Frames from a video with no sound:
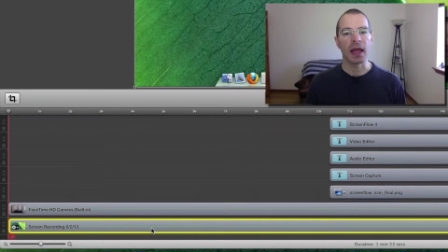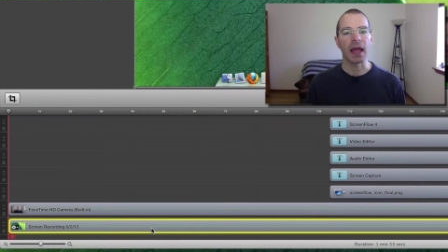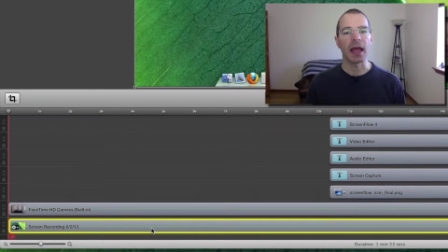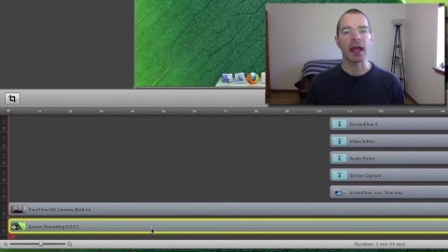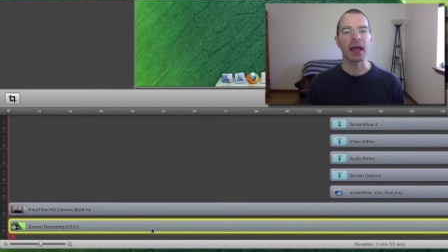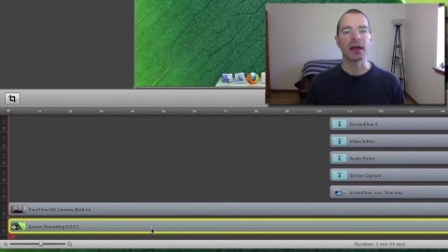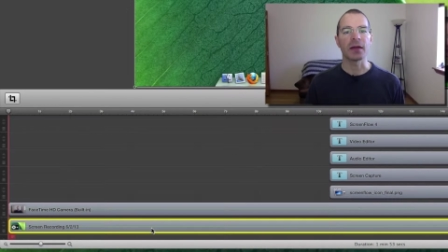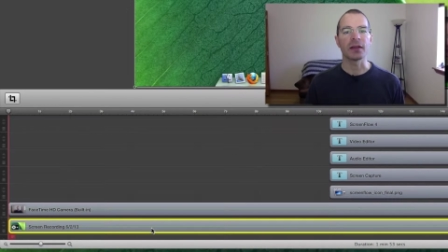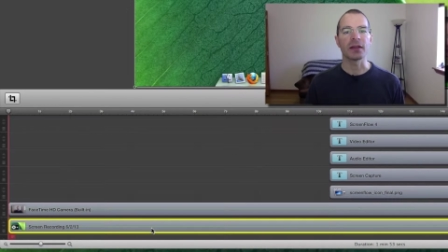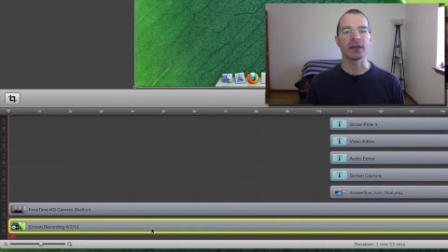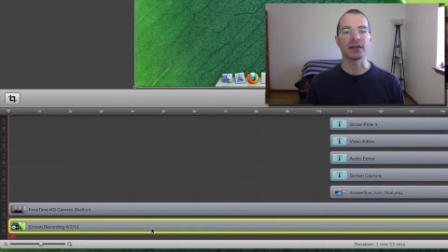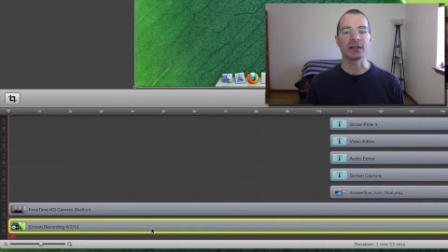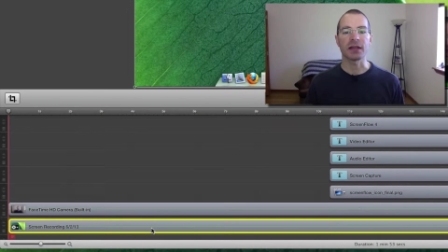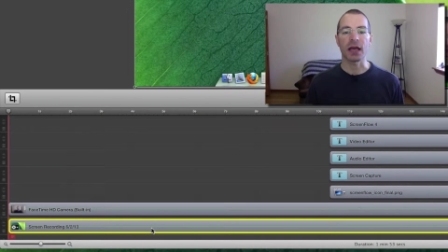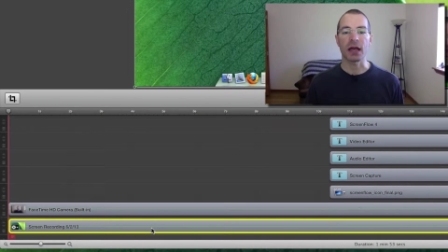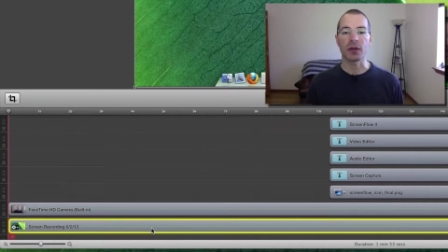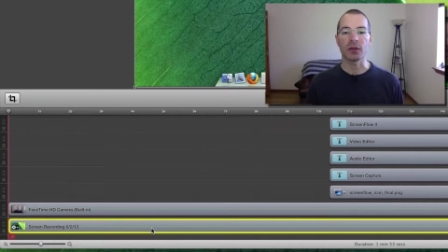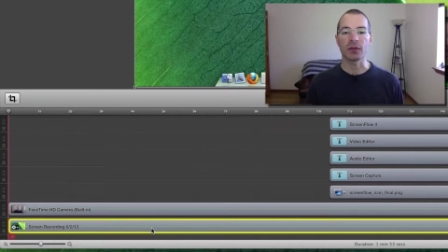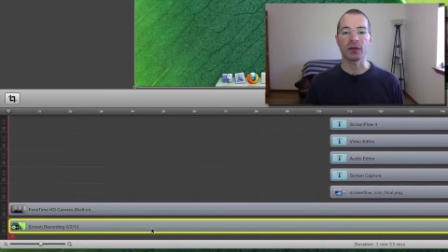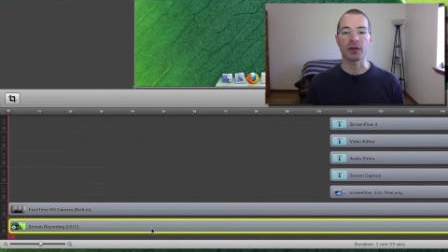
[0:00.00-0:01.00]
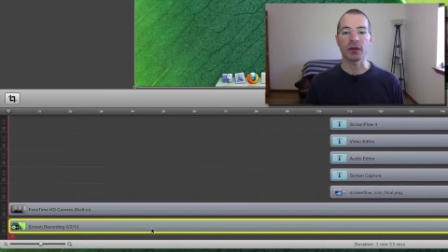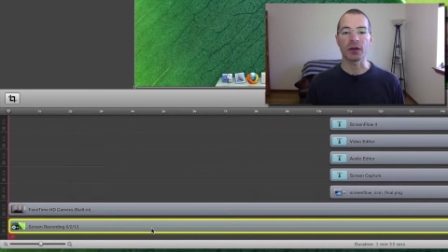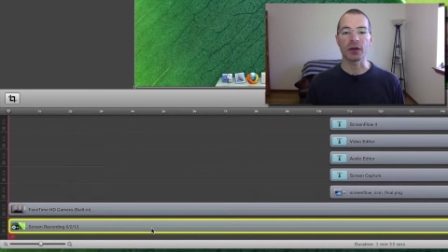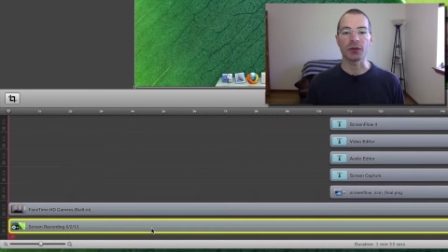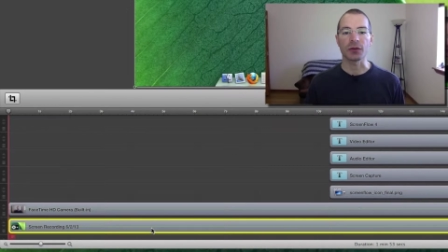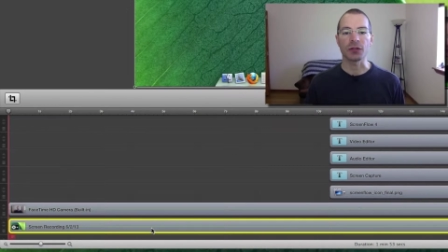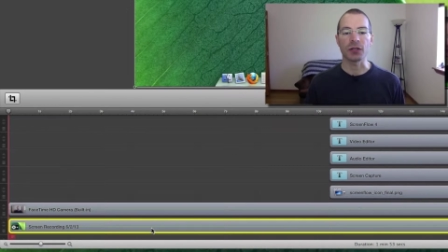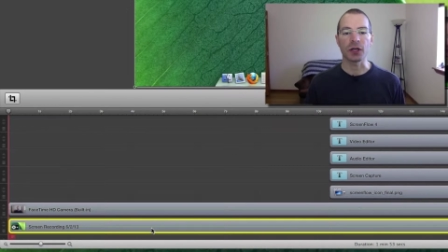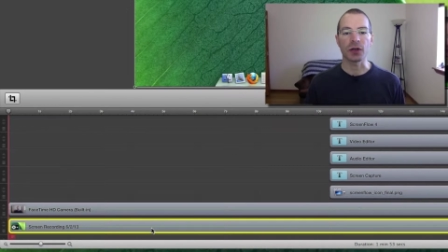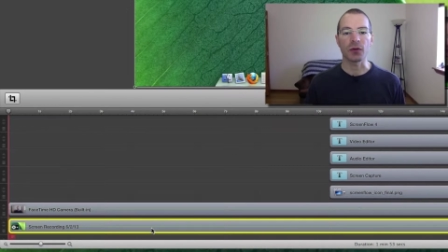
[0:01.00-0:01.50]
and the sounds that
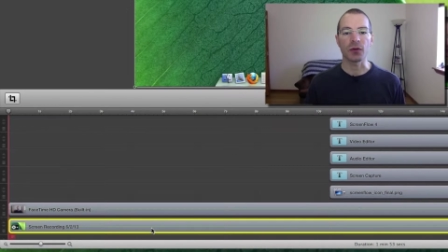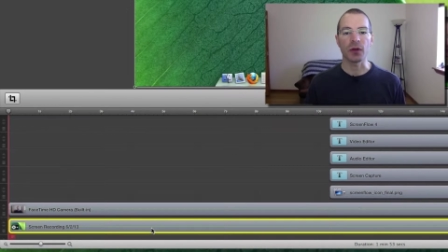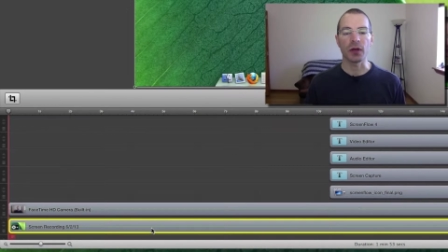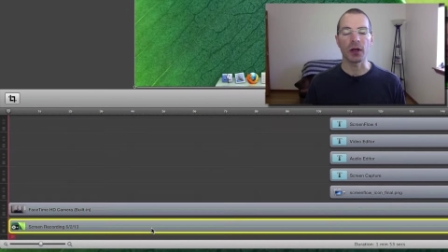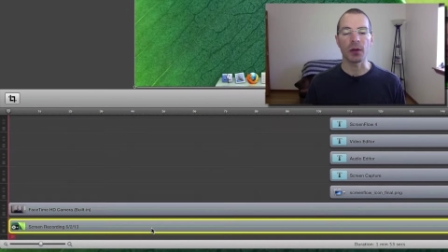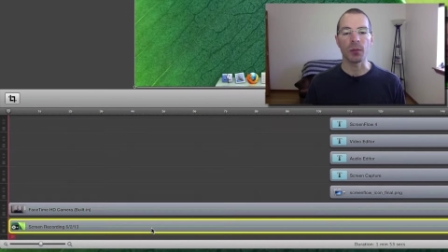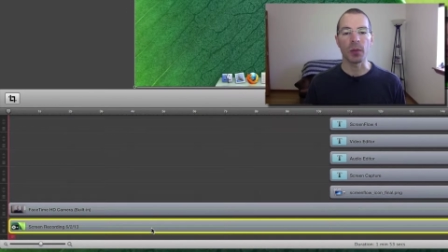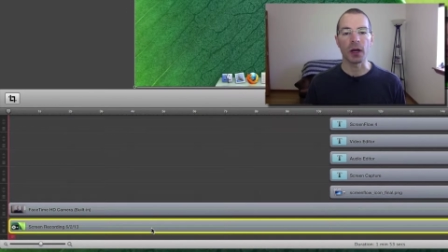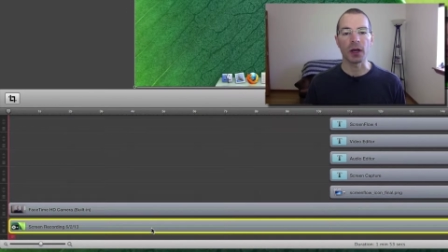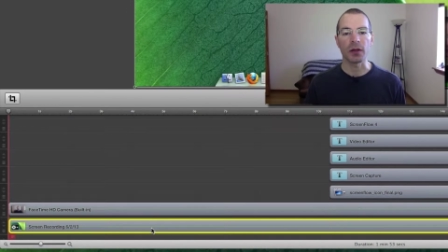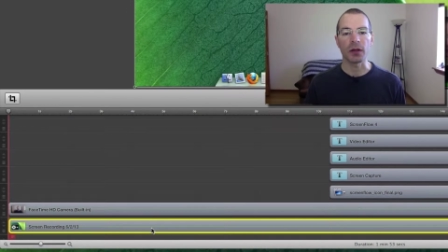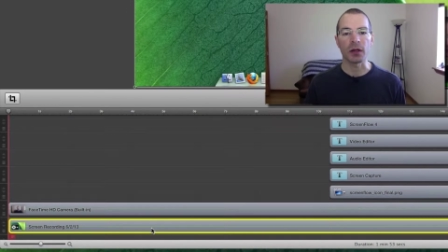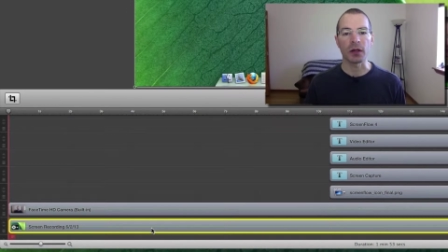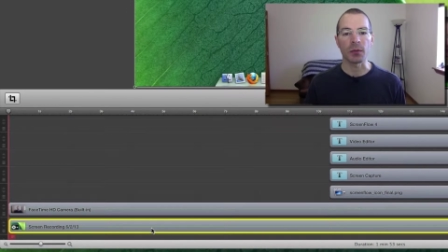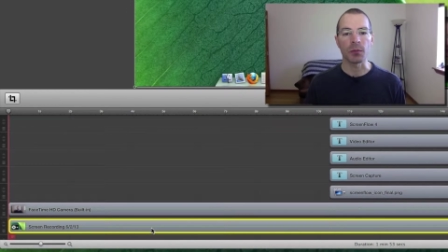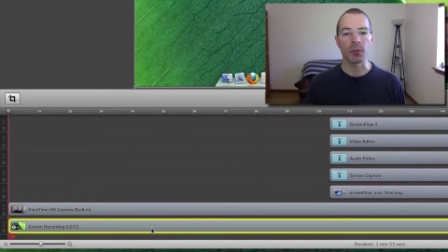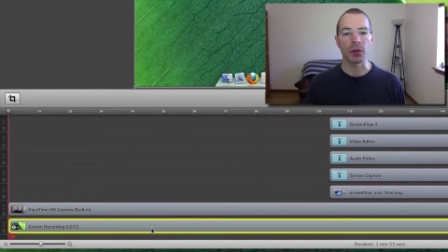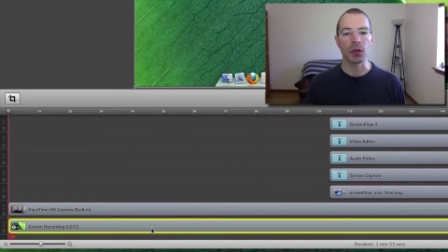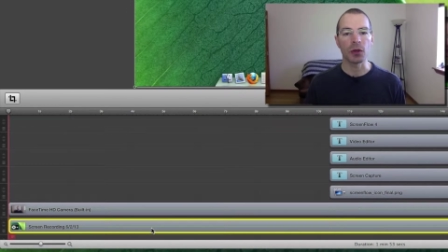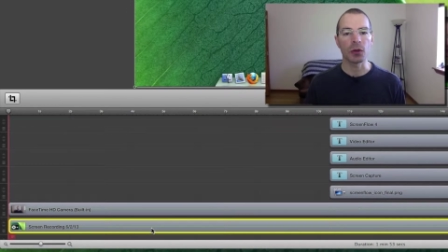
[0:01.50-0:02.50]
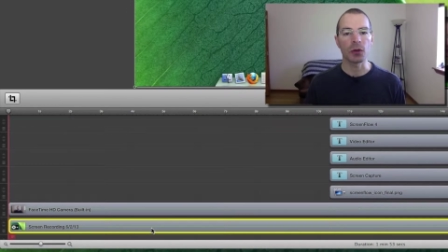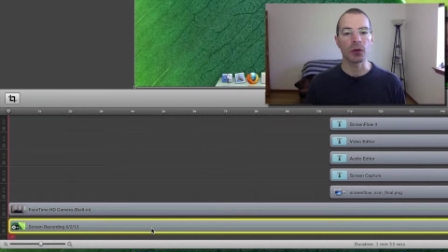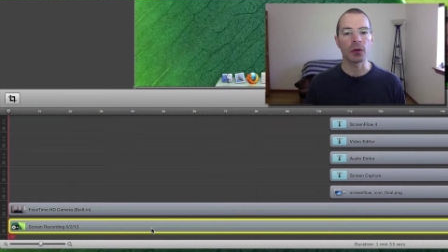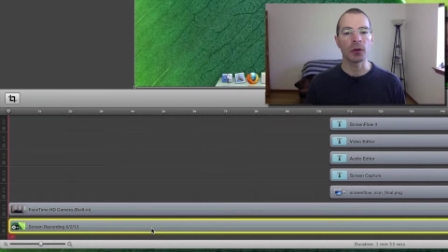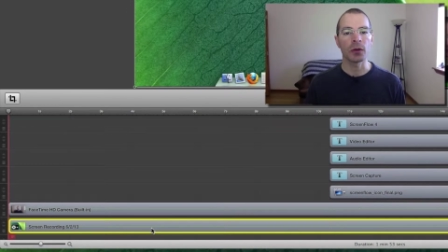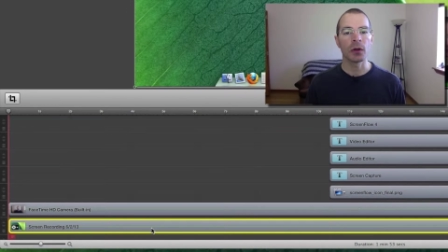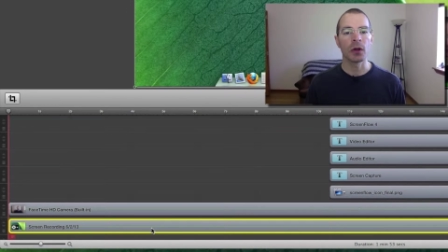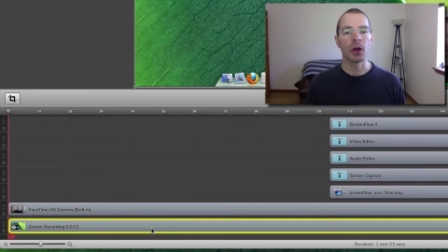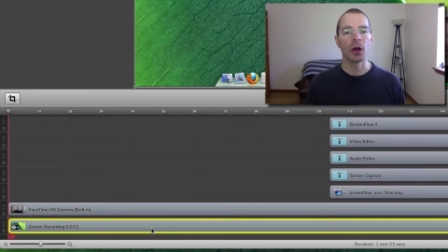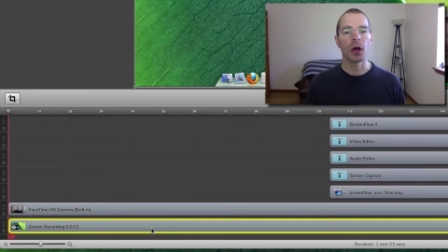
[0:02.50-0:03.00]
are generated by the
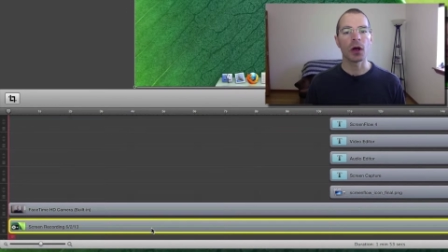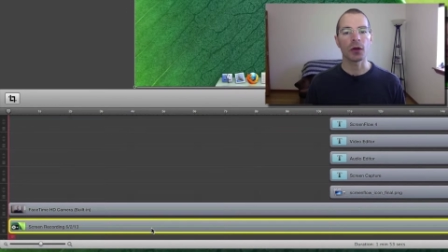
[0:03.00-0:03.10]
computer